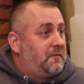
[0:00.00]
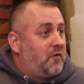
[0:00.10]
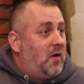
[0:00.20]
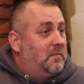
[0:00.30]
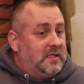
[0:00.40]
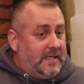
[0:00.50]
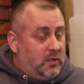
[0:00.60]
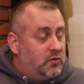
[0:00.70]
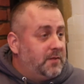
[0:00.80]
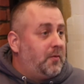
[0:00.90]
from
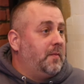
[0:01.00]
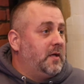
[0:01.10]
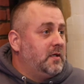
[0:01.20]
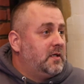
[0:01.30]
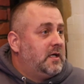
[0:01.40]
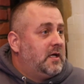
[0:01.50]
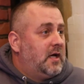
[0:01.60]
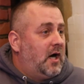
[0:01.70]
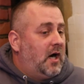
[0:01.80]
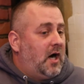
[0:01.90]
legal department
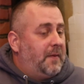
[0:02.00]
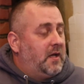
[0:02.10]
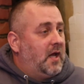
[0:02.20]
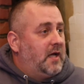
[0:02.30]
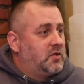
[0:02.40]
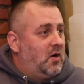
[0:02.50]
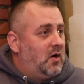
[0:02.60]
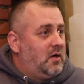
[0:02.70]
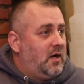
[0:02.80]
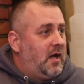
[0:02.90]
uh, up at
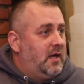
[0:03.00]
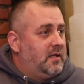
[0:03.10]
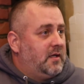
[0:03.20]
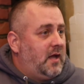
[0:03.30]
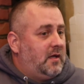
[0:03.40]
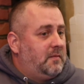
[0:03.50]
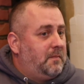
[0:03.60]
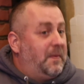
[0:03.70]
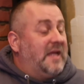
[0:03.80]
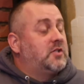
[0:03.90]
NYSAR and,
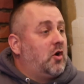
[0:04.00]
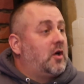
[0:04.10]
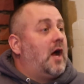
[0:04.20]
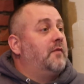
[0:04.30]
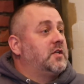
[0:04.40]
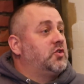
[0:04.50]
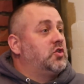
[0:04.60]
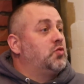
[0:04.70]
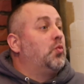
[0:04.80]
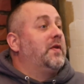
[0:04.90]
and based on our
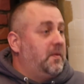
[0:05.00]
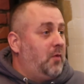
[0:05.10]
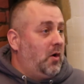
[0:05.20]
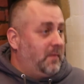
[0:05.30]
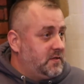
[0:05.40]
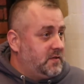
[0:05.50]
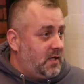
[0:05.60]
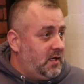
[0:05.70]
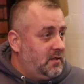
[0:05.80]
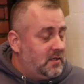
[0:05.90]
conversations with Department of
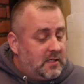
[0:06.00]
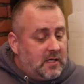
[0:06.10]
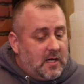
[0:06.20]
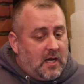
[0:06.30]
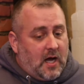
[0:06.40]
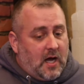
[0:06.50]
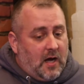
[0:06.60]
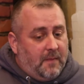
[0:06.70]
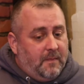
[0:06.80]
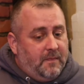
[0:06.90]
State.
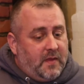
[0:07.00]
Um,